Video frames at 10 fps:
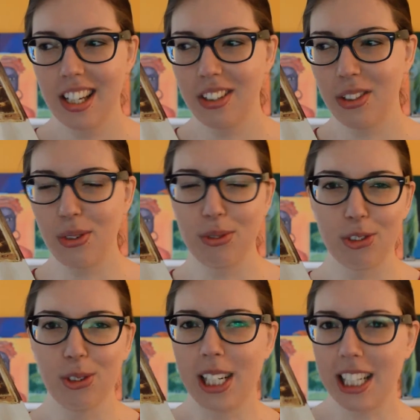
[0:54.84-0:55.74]
not
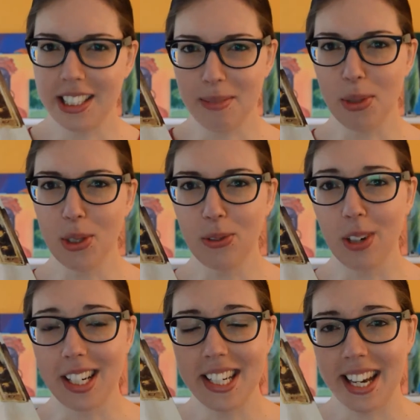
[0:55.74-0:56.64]
really in the mood
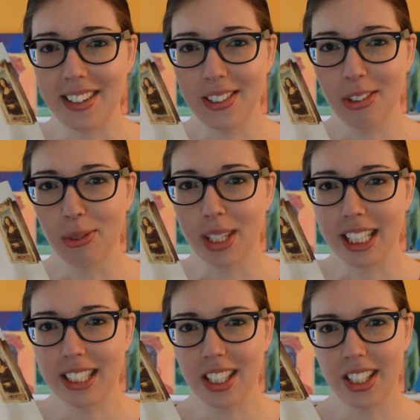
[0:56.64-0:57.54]
right now to
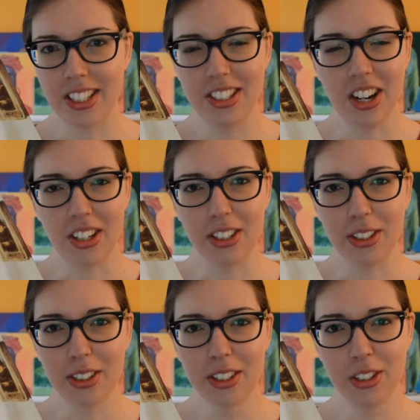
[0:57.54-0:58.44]
read an entire
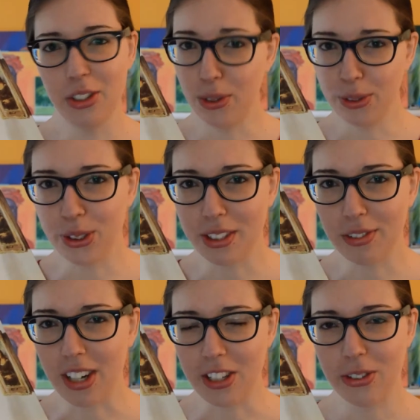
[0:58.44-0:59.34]
novel in
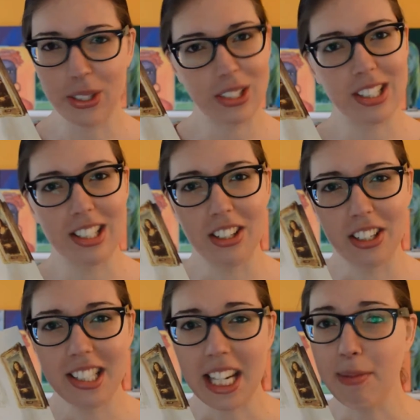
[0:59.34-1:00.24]
French because it's going
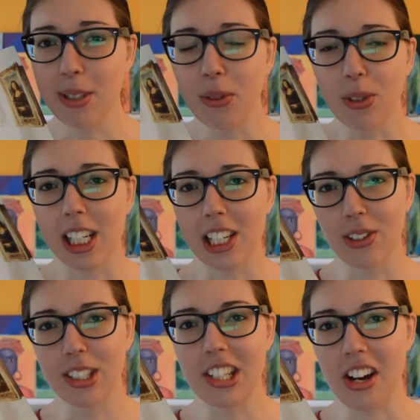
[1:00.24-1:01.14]
to take me a really
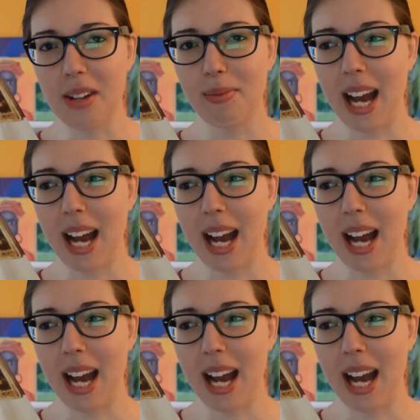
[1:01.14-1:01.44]
long time,